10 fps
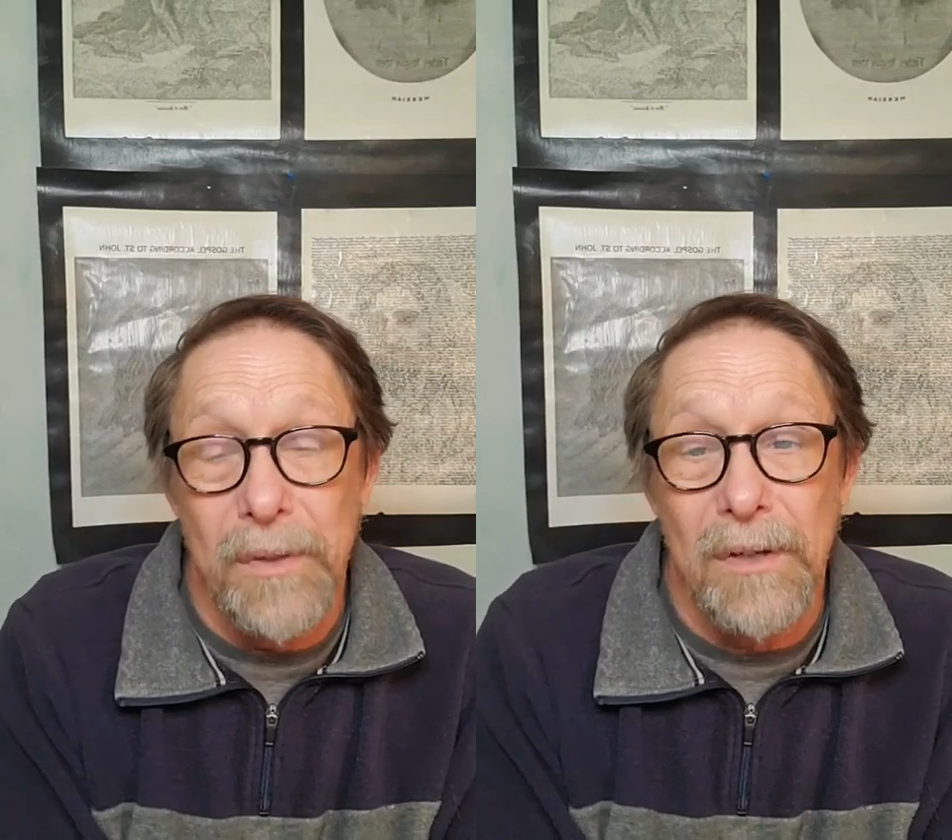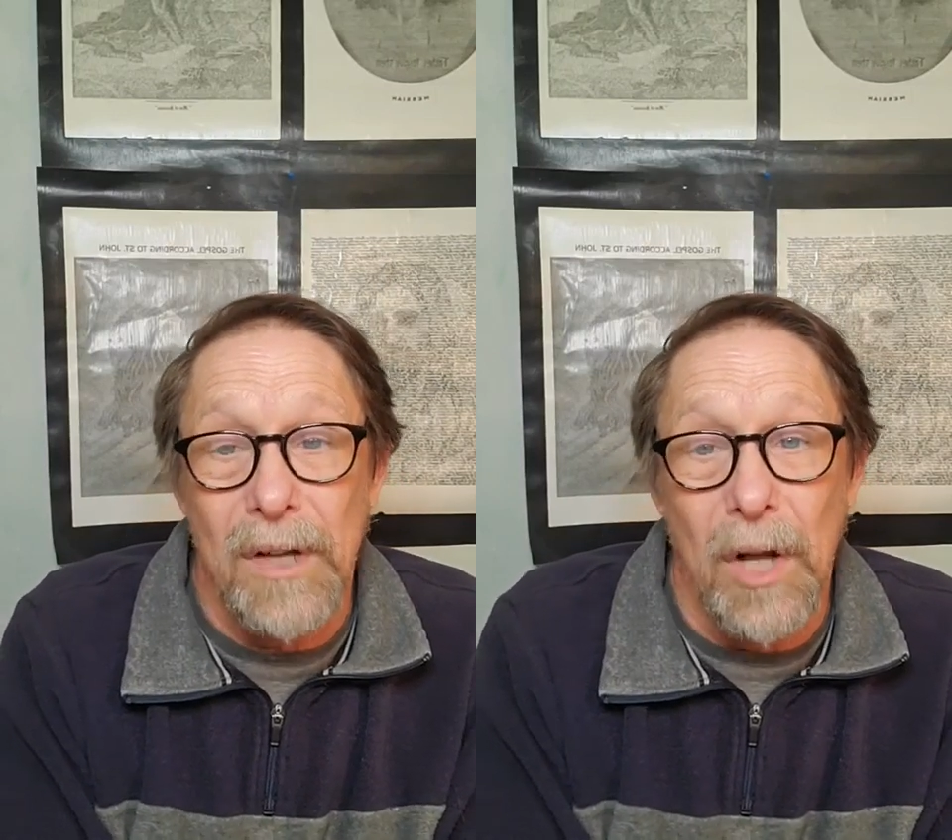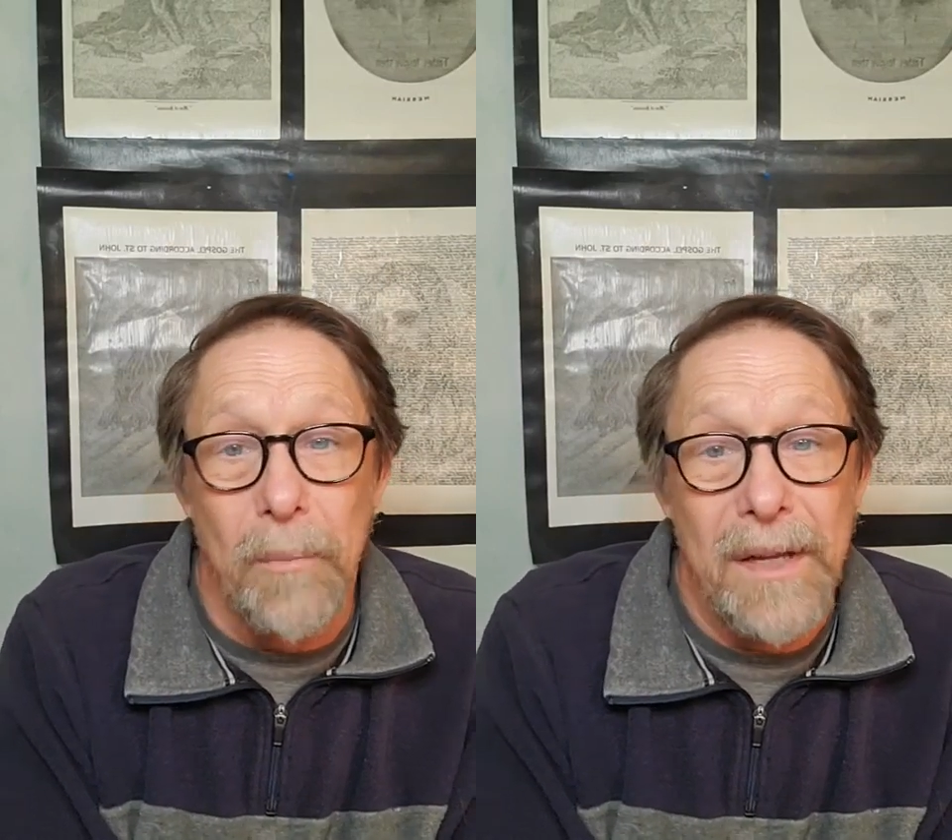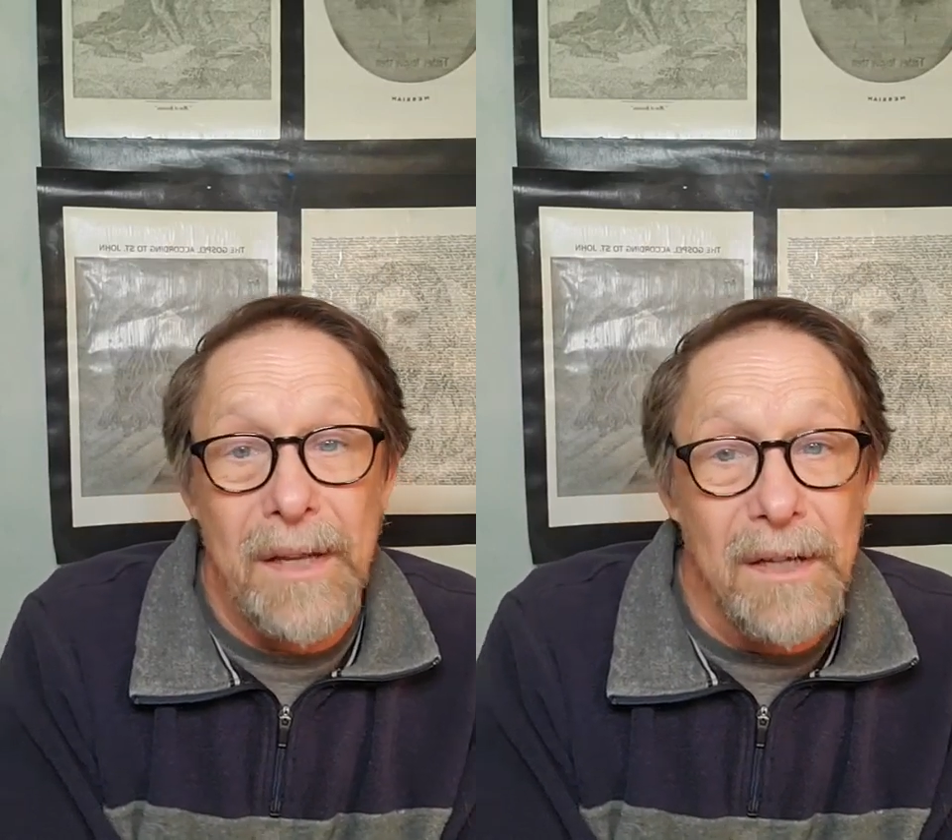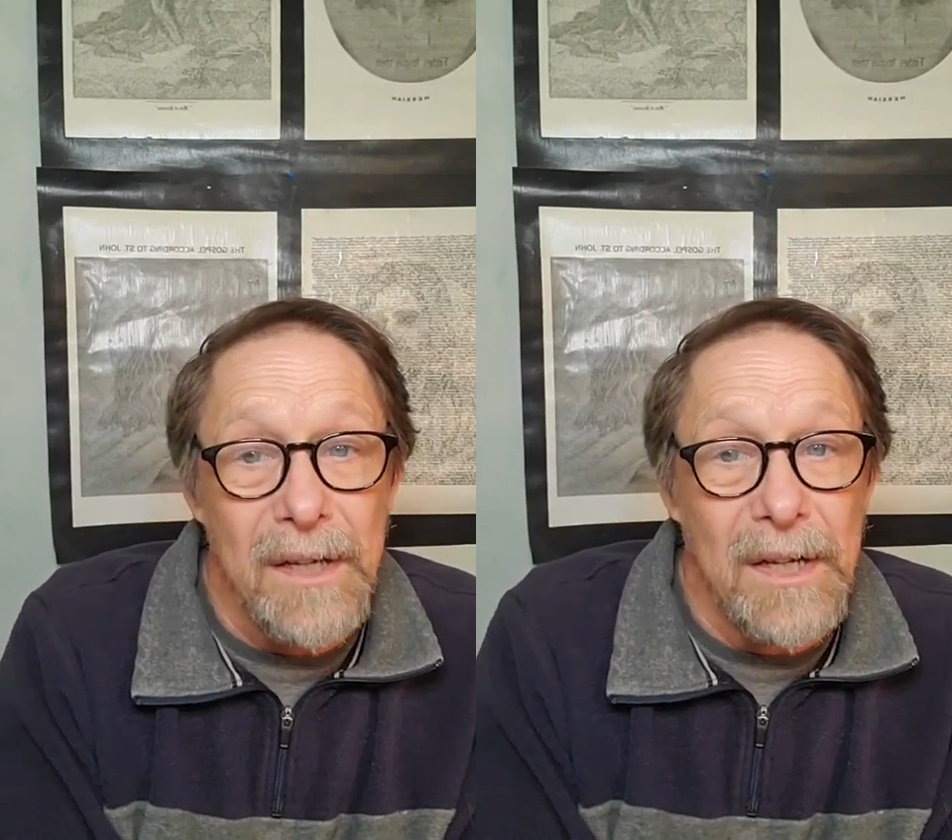They'll call me
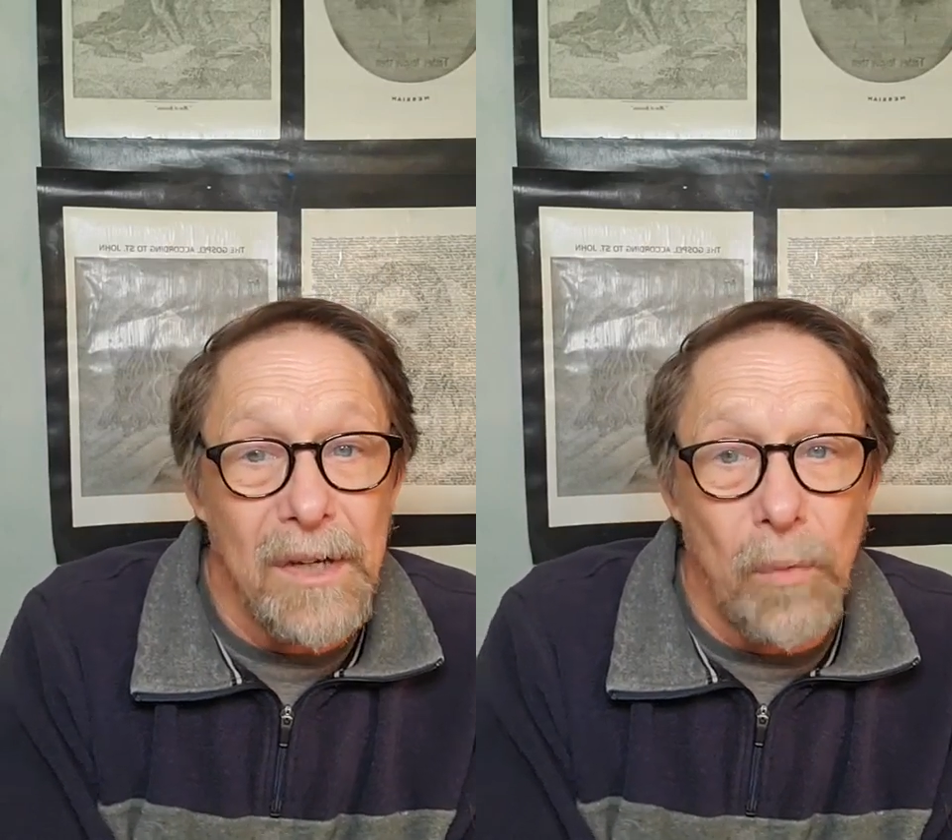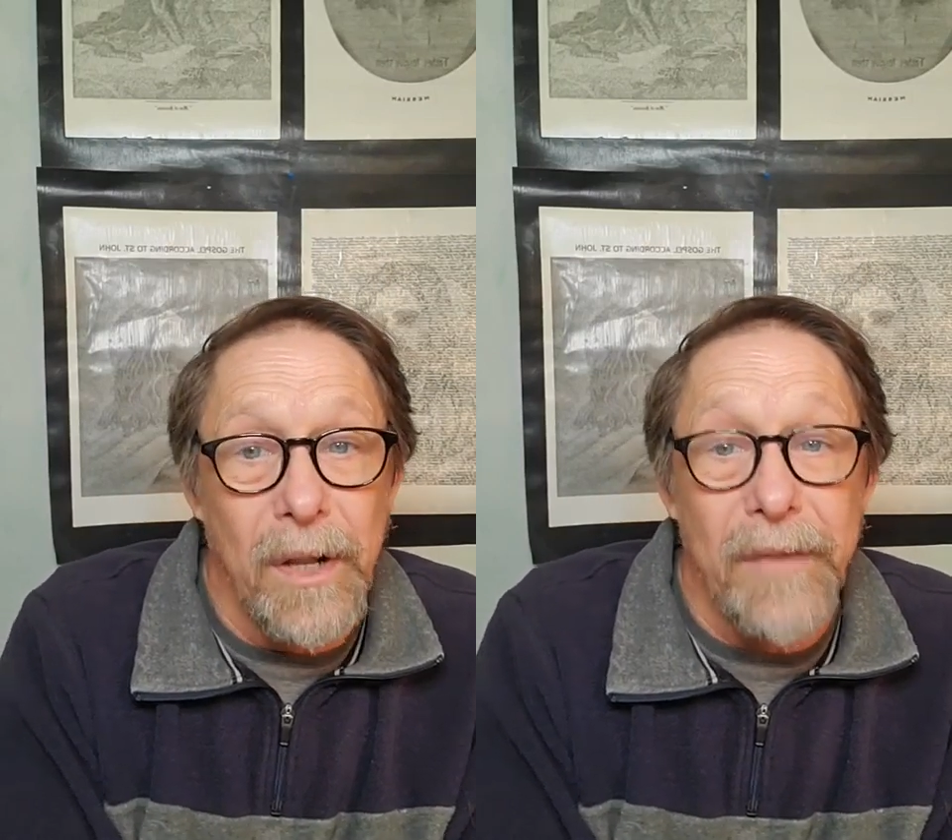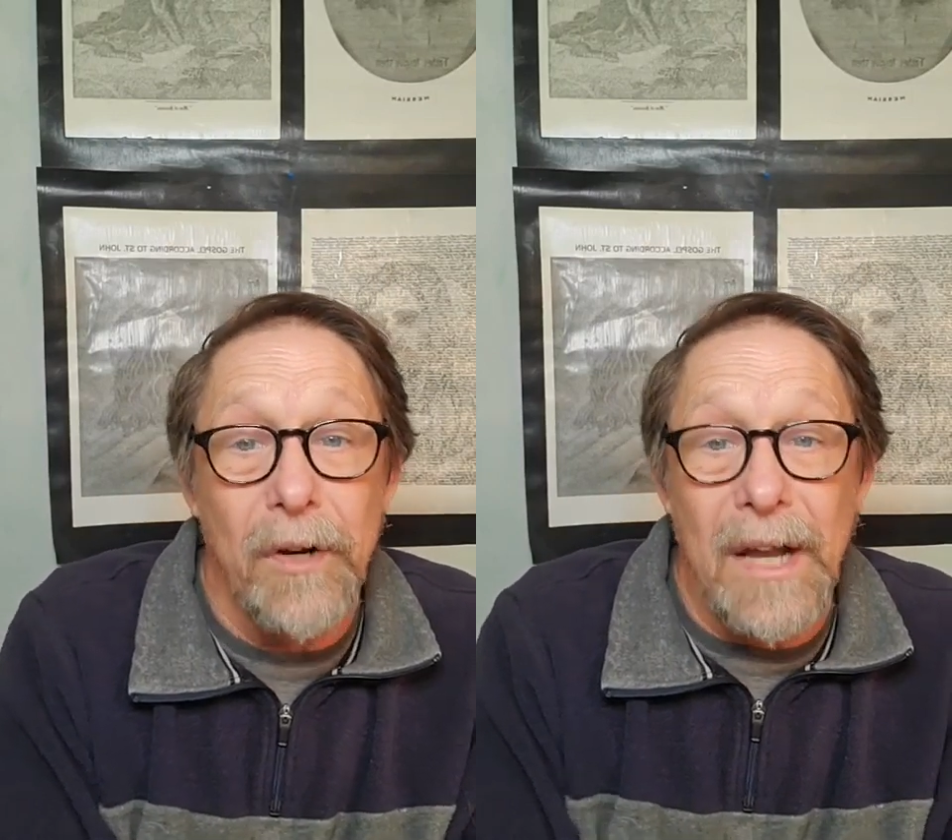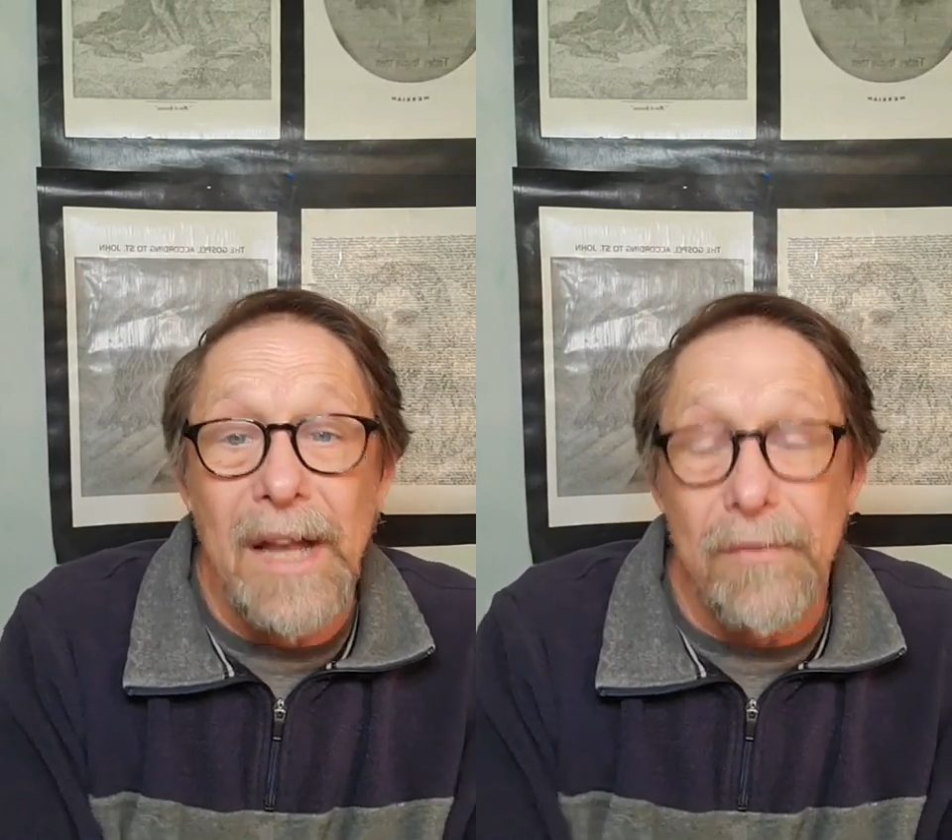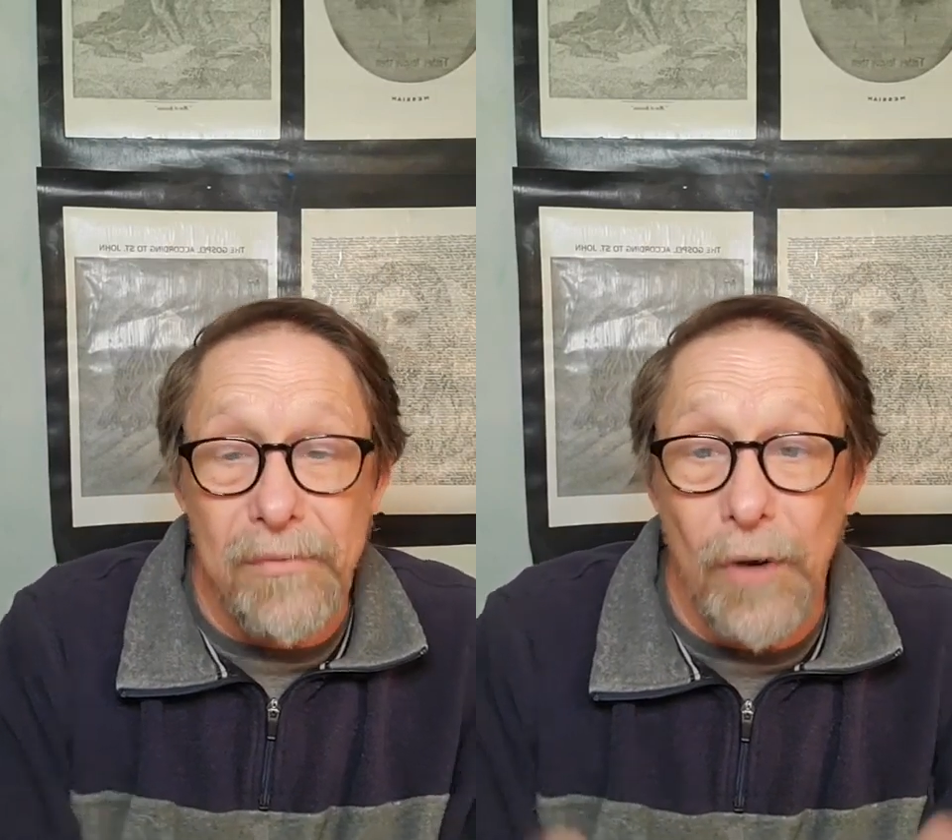a, what other kind
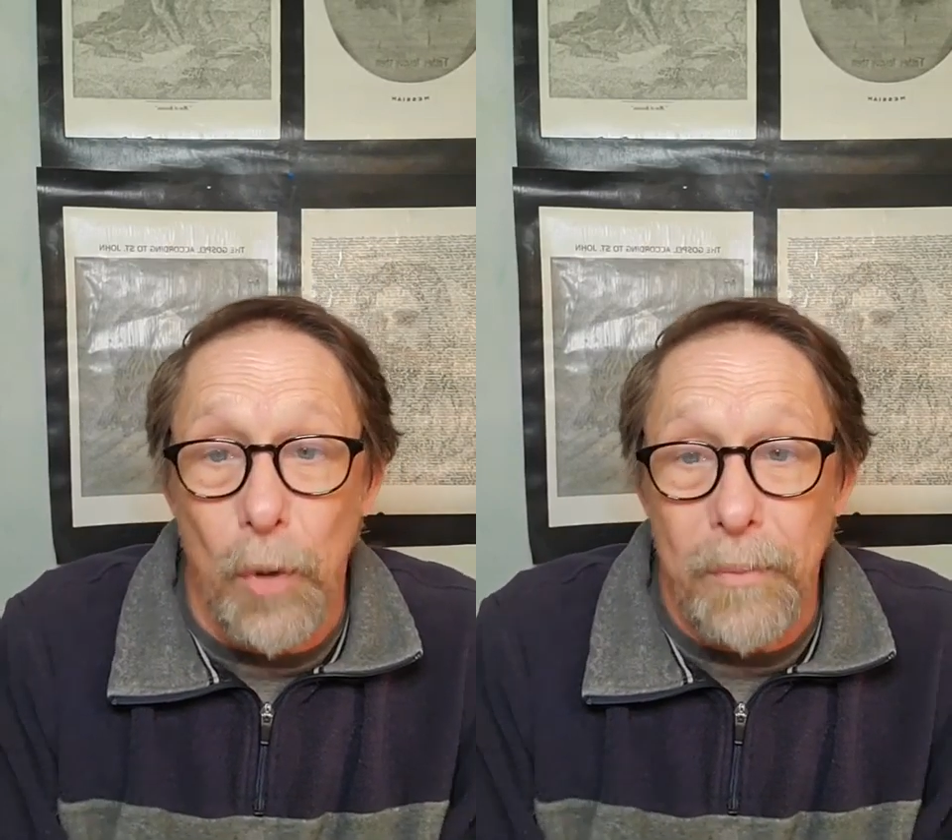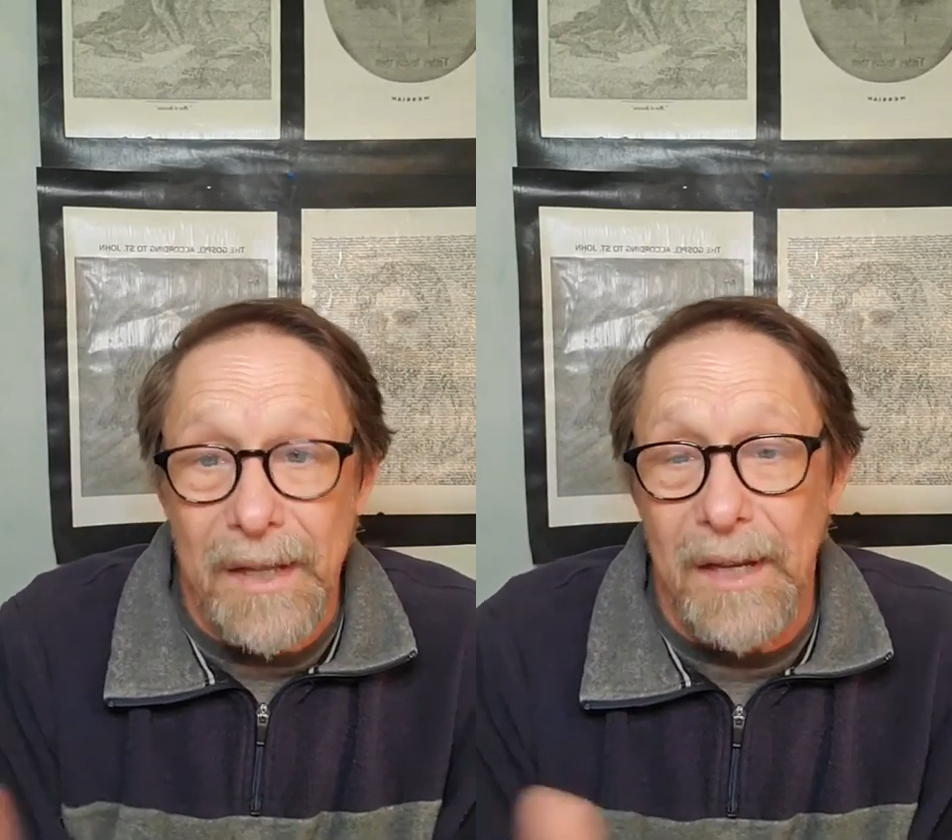of phobe they can